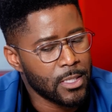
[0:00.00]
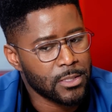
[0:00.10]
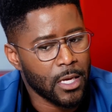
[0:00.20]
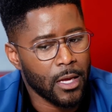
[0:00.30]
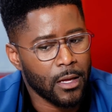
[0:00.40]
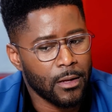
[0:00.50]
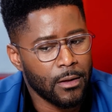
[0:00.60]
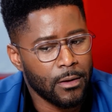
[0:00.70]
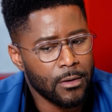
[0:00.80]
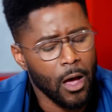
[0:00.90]
And he's like,
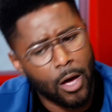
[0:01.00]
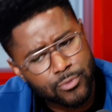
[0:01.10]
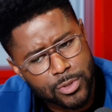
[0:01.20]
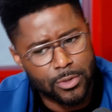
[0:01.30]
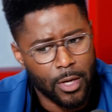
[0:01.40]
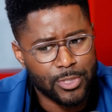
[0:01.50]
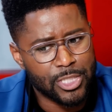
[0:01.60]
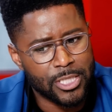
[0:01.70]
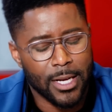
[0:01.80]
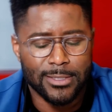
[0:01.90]
no, I'm
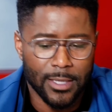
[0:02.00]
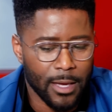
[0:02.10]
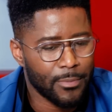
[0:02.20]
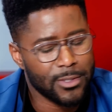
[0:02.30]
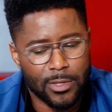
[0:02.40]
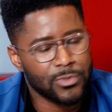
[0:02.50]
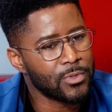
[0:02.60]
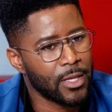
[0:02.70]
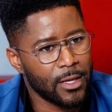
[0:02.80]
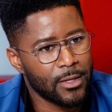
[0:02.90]
just saying. I was like, yeah, but don't
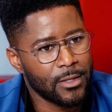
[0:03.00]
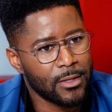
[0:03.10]
do that.